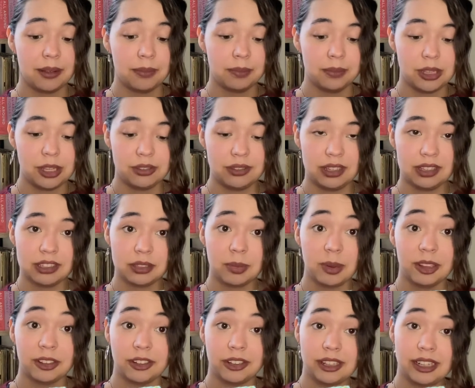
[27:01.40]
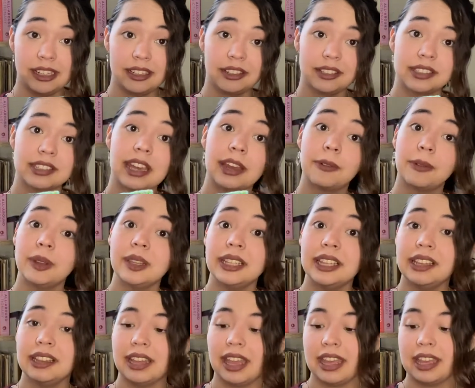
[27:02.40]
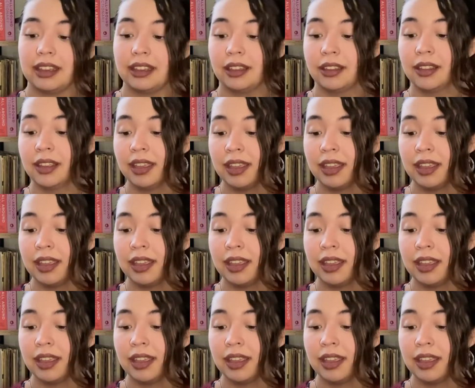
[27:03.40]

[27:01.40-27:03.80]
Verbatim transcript: using smaller needles. I really like